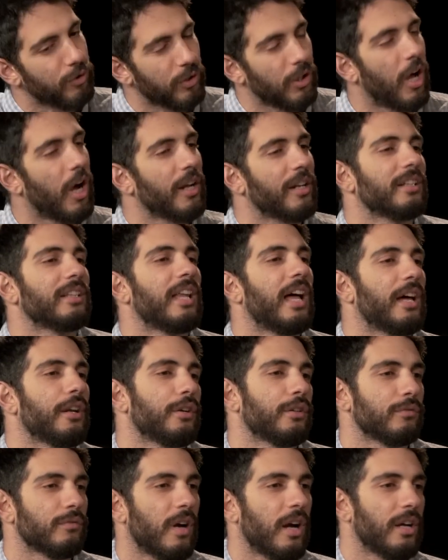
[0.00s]
relied a
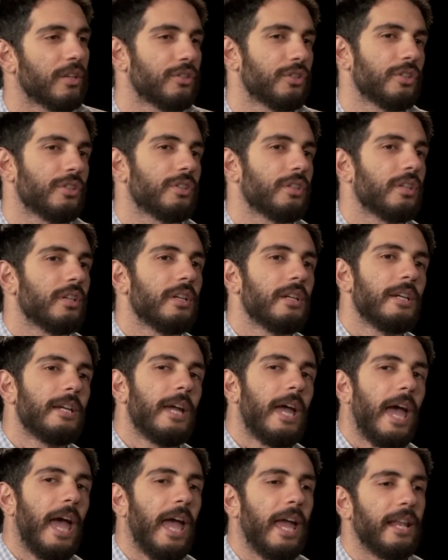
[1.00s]
lot on Rodgers,
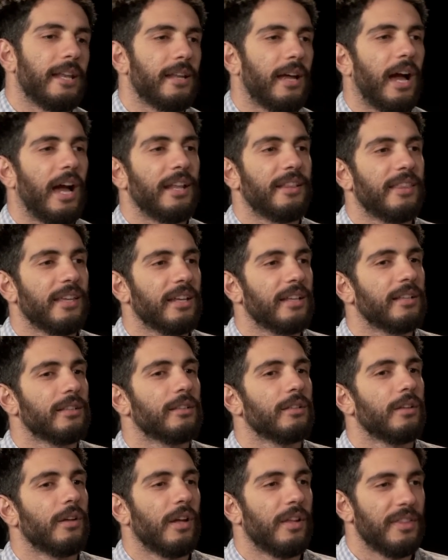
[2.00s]
and I think
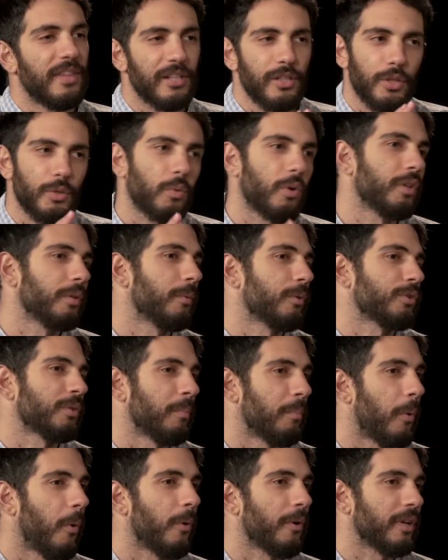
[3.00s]
this is one of the most
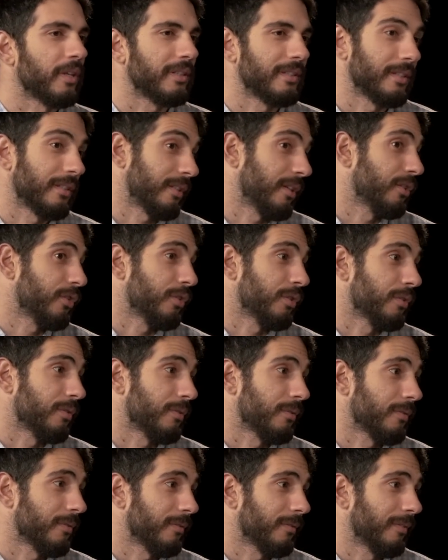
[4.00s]
important
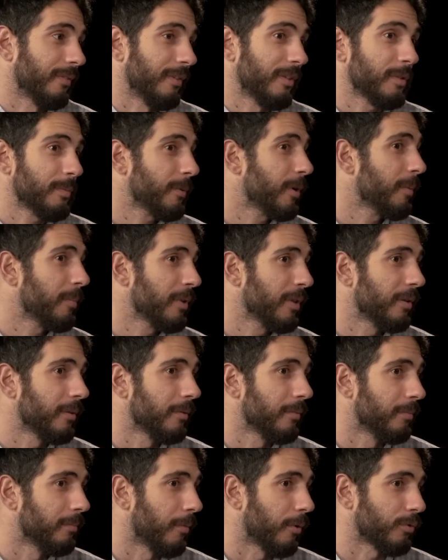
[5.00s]
decisions this could be
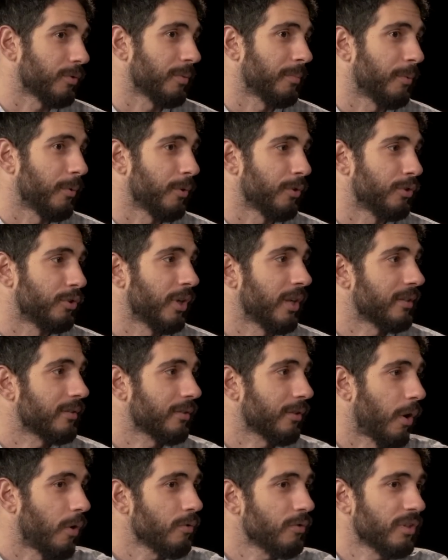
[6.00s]
the most important
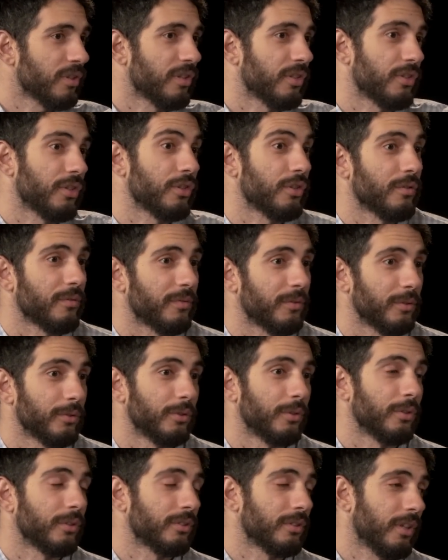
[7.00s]
Jets coaching decision for a
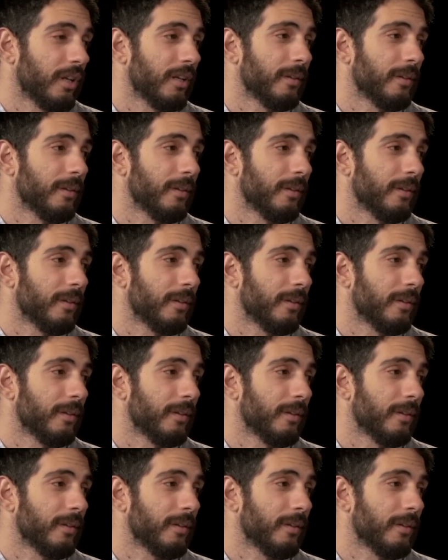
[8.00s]
long time.